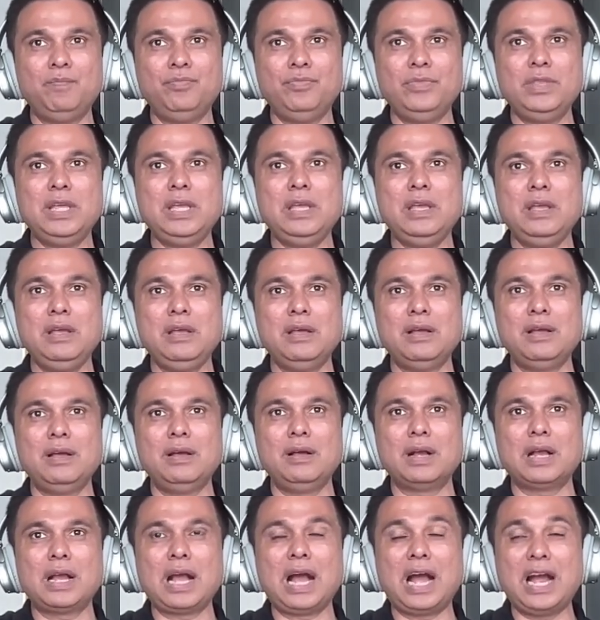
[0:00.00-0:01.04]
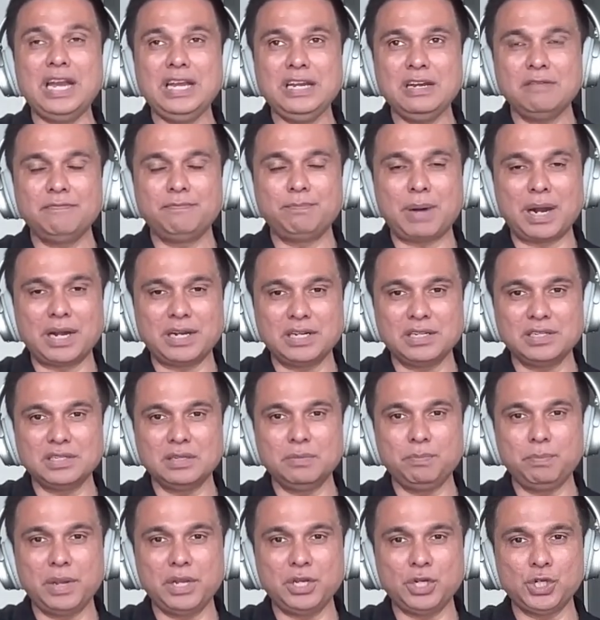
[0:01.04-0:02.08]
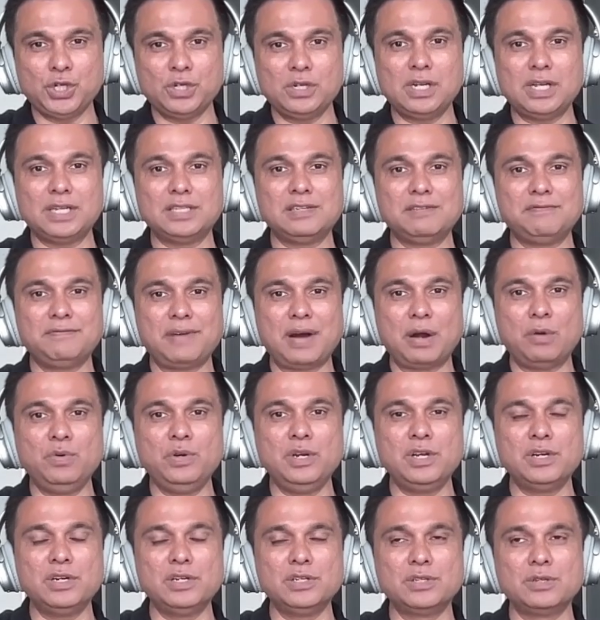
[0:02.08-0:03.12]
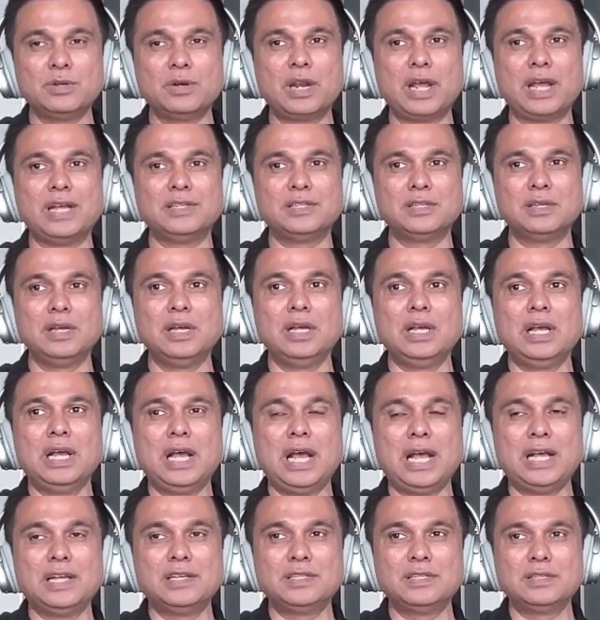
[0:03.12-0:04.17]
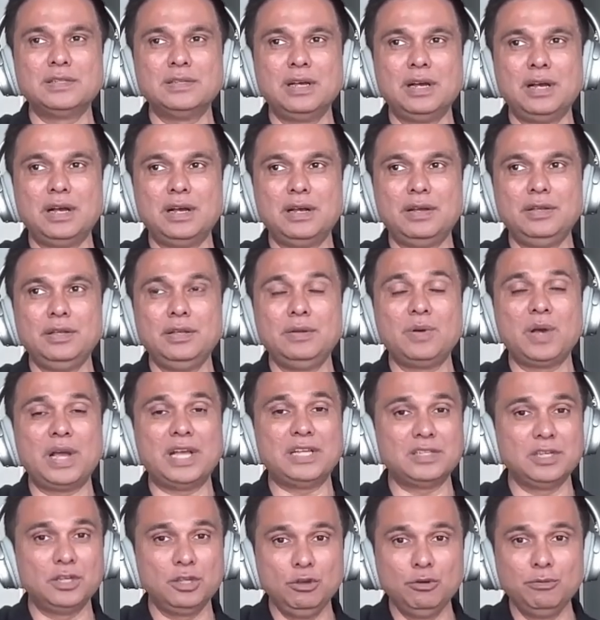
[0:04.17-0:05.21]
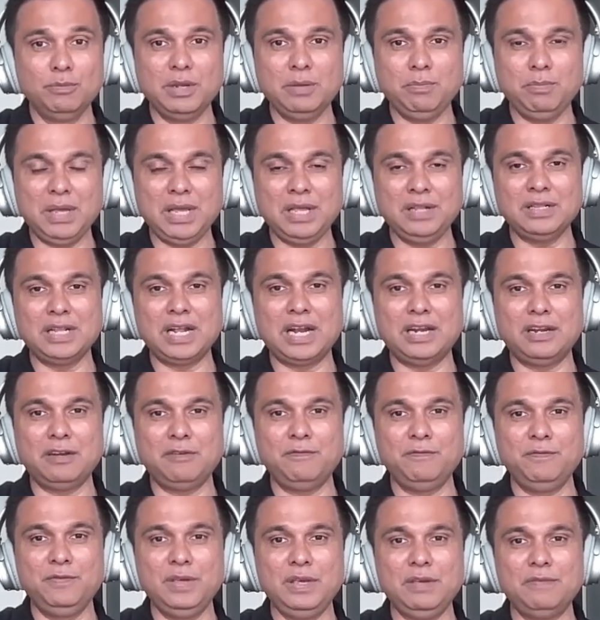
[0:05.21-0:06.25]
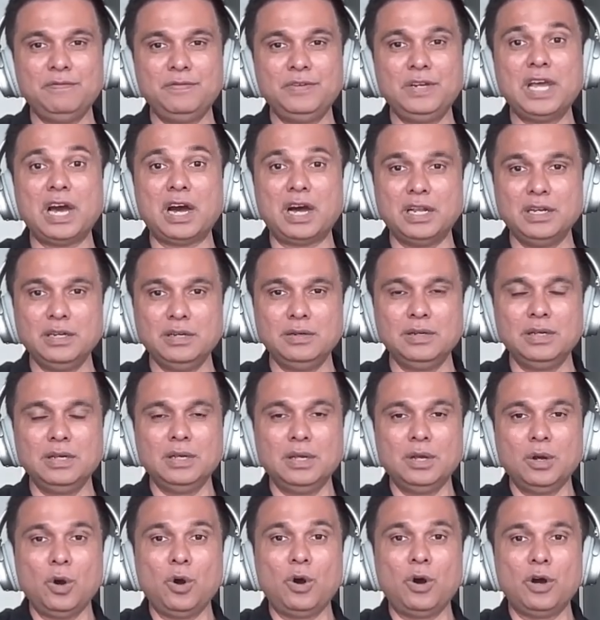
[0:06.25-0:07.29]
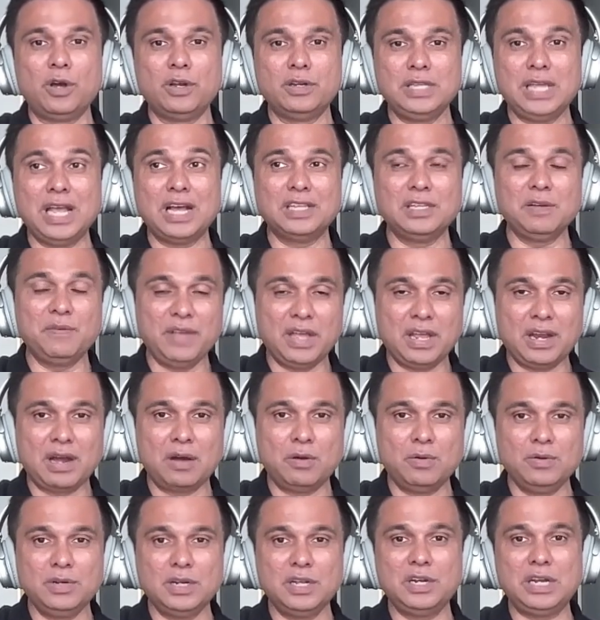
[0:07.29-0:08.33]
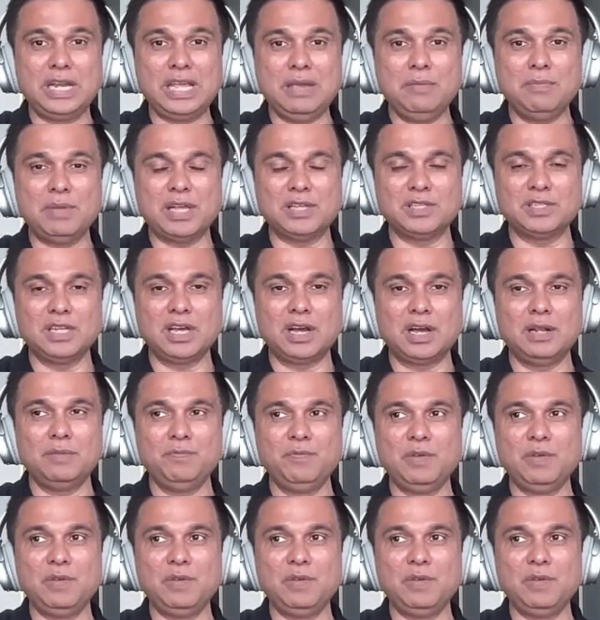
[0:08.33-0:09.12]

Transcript: the kind of participation as a founders or as a human being that we've done, or the other way around, the team has done.